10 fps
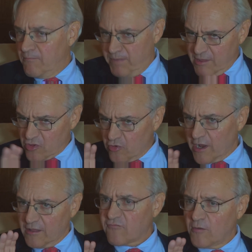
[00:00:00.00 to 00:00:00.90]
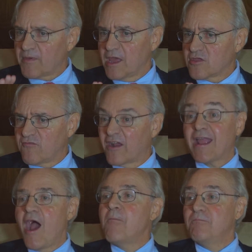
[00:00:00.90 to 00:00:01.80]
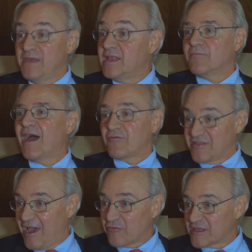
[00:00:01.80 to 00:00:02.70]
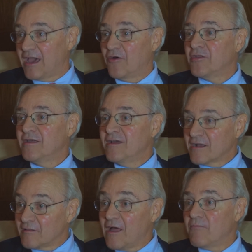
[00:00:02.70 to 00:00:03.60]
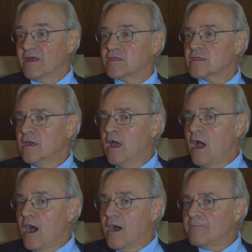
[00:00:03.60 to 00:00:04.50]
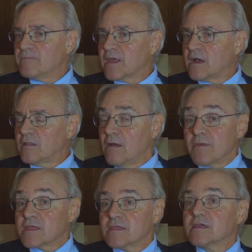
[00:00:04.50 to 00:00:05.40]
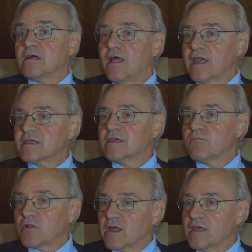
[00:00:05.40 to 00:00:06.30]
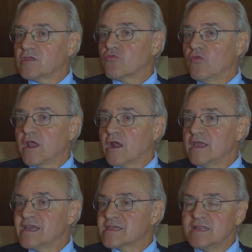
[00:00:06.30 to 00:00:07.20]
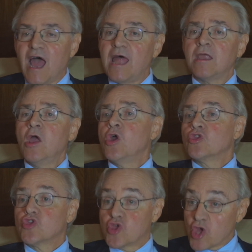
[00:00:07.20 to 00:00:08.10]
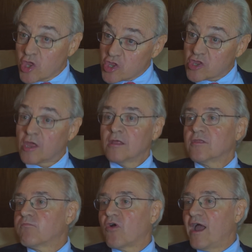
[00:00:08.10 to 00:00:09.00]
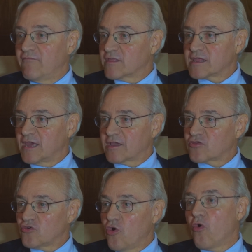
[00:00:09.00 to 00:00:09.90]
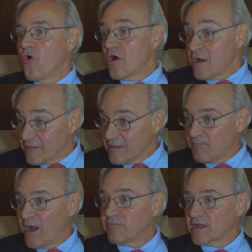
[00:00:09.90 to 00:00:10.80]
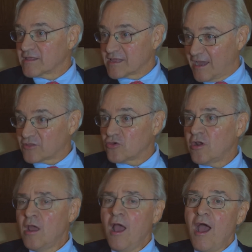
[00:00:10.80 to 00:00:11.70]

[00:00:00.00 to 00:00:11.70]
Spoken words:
big story on the front page, very upbeat about downtown Columbus. Columbus is a classic place where it's not just the private sector or the public sector.